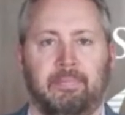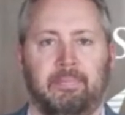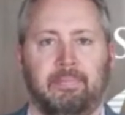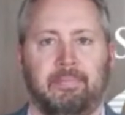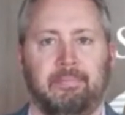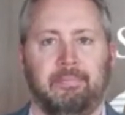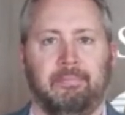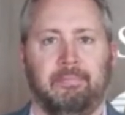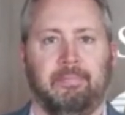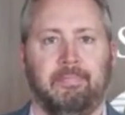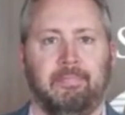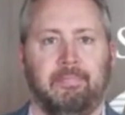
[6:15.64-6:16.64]

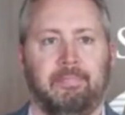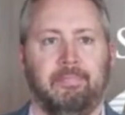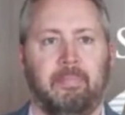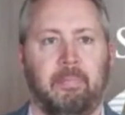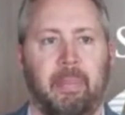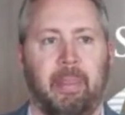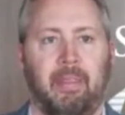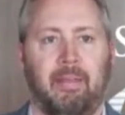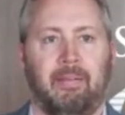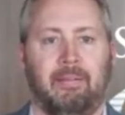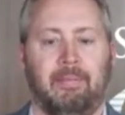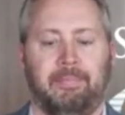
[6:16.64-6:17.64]

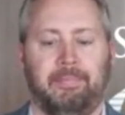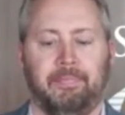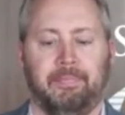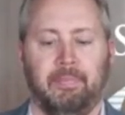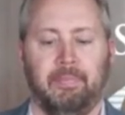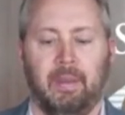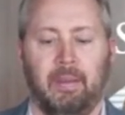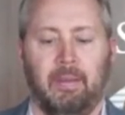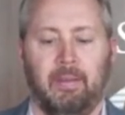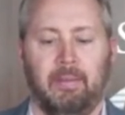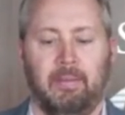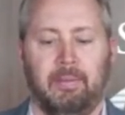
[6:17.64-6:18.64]

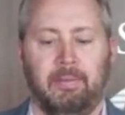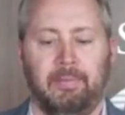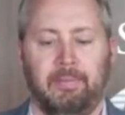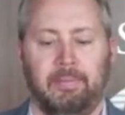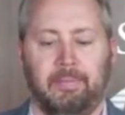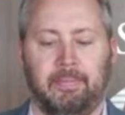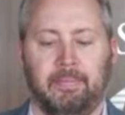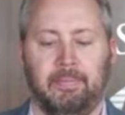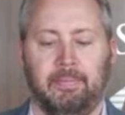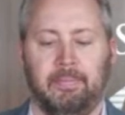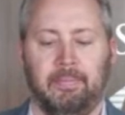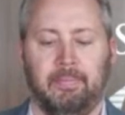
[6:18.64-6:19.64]

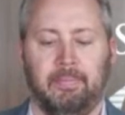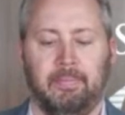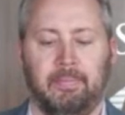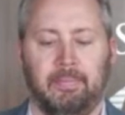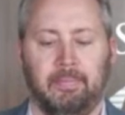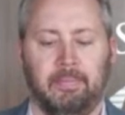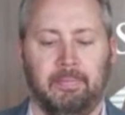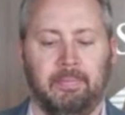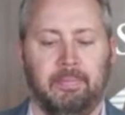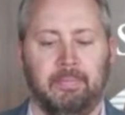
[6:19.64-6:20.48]
This person isn't speaking.